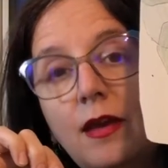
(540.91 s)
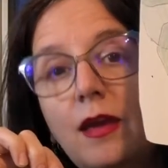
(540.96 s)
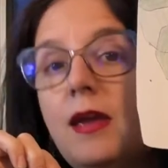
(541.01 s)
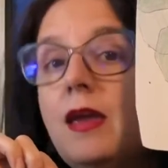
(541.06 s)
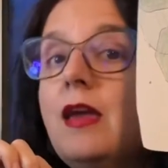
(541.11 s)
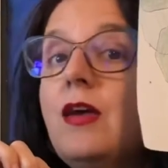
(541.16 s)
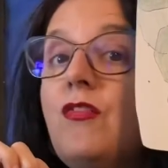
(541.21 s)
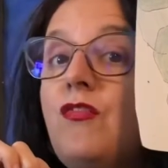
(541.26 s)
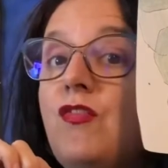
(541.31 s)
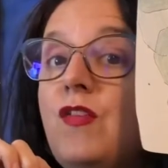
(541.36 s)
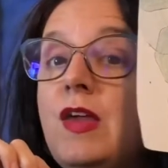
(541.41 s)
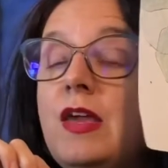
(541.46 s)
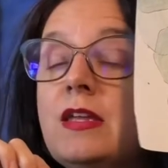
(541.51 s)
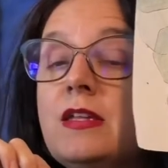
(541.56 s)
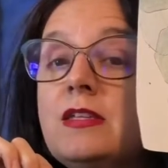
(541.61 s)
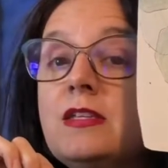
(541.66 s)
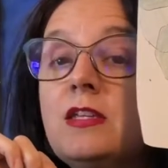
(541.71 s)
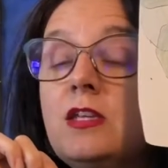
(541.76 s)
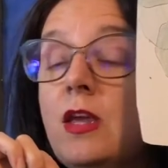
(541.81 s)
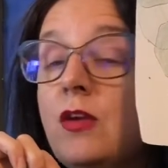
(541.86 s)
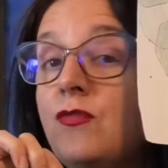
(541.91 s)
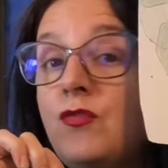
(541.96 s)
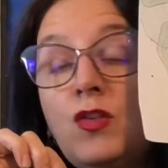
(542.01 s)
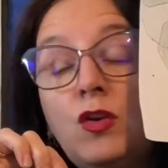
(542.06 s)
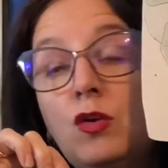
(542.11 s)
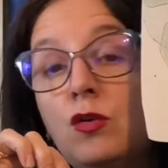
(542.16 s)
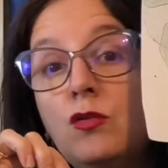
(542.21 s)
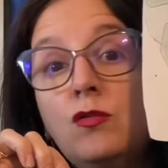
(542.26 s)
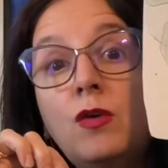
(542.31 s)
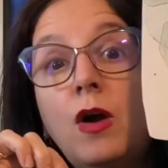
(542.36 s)
If
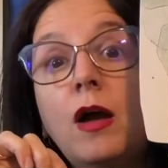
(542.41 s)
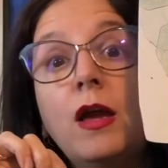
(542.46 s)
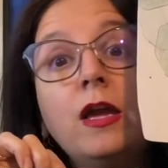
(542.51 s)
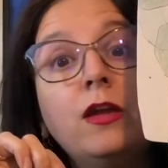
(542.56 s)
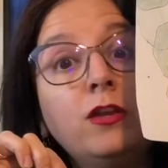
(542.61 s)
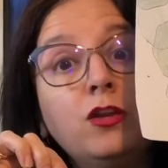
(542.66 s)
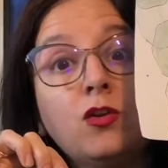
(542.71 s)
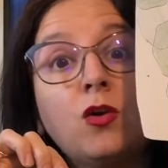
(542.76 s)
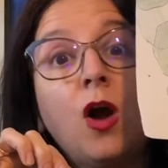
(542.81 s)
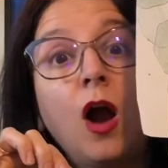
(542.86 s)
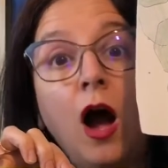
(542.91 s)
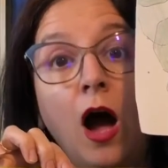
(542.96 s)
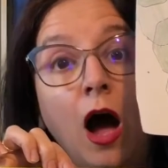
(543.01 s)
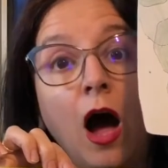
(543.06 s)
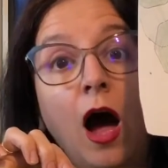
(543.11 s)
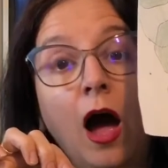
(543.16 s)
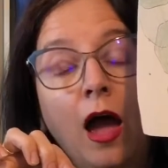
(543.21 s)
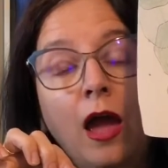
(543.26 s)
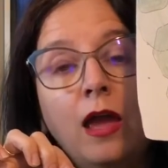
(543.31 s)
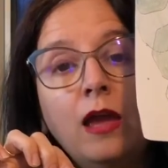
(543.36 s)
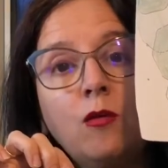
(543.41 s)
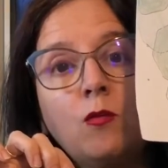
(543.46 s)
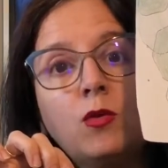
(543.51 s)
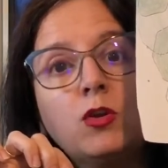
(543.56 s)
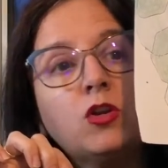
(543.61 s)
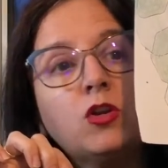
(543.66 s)
you, in your eye, when you're